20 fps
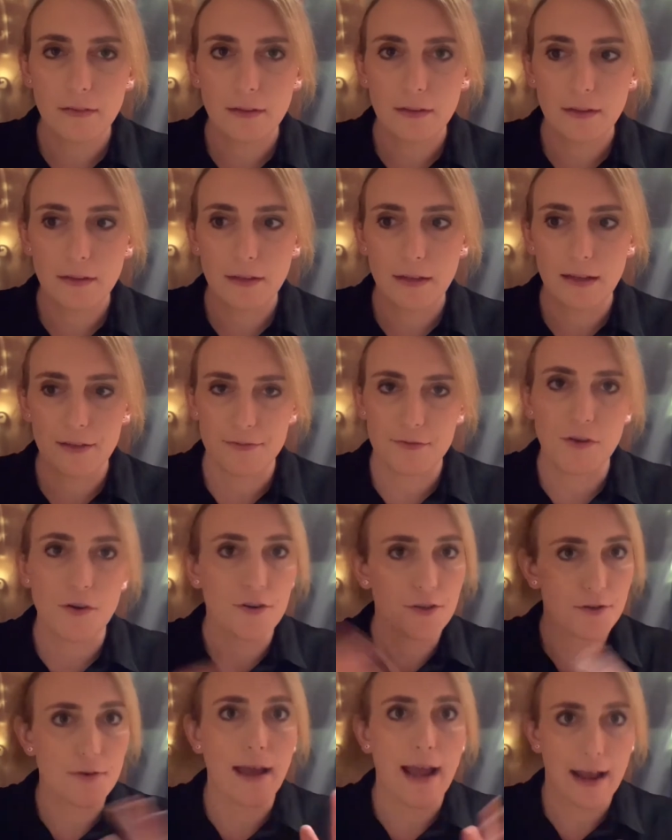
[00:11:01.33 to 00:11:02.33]
If not,
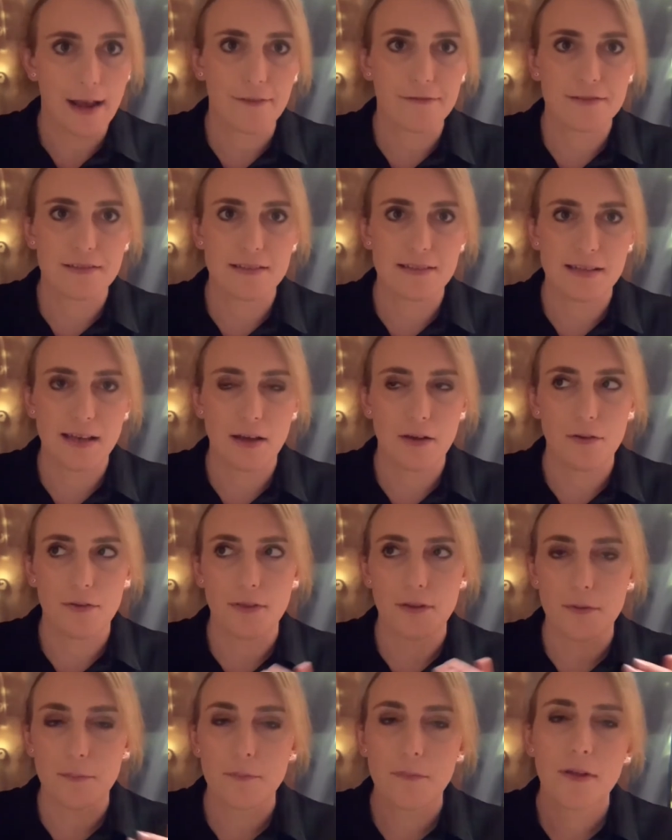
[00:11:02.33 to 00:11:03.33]
you have to tell
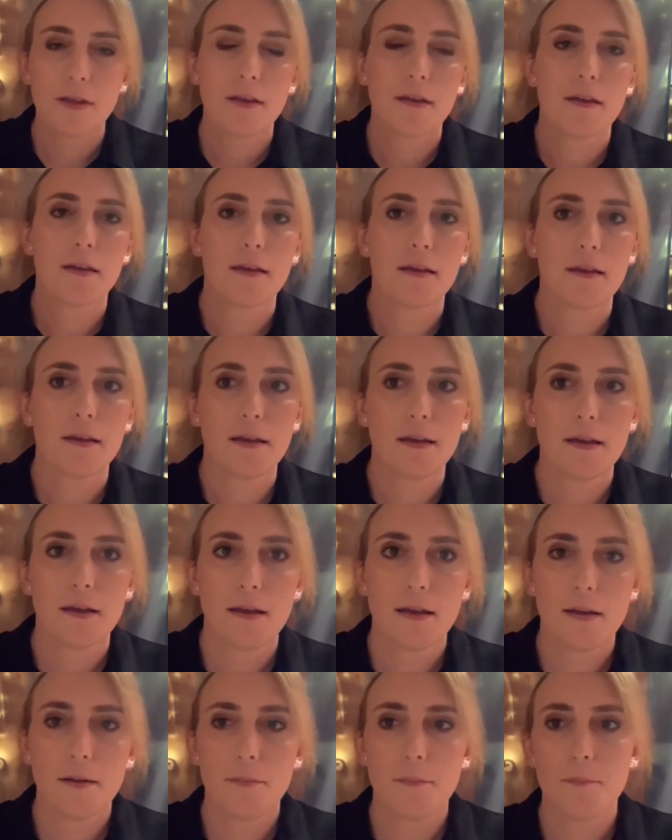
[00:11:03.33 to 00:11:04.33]
them,
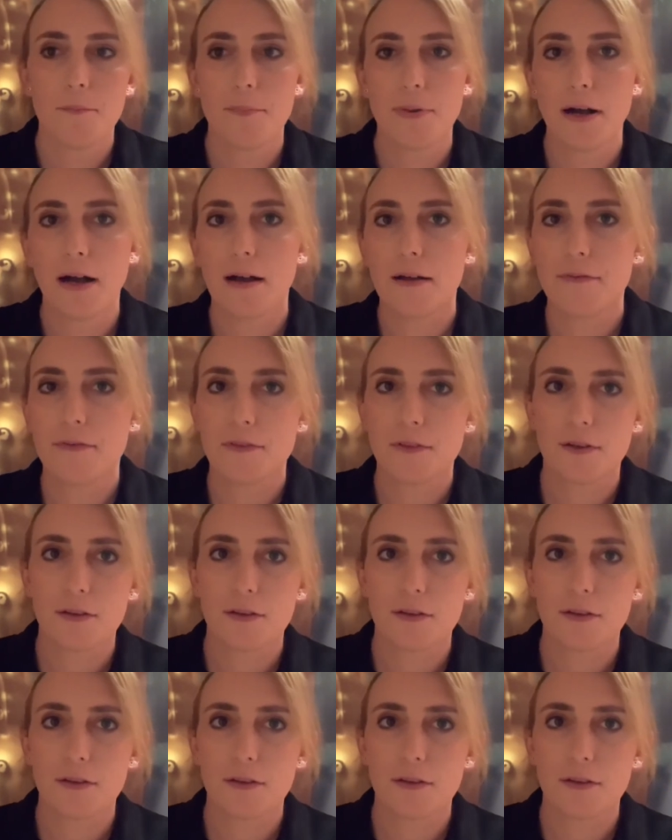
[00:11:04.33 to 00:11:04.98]
but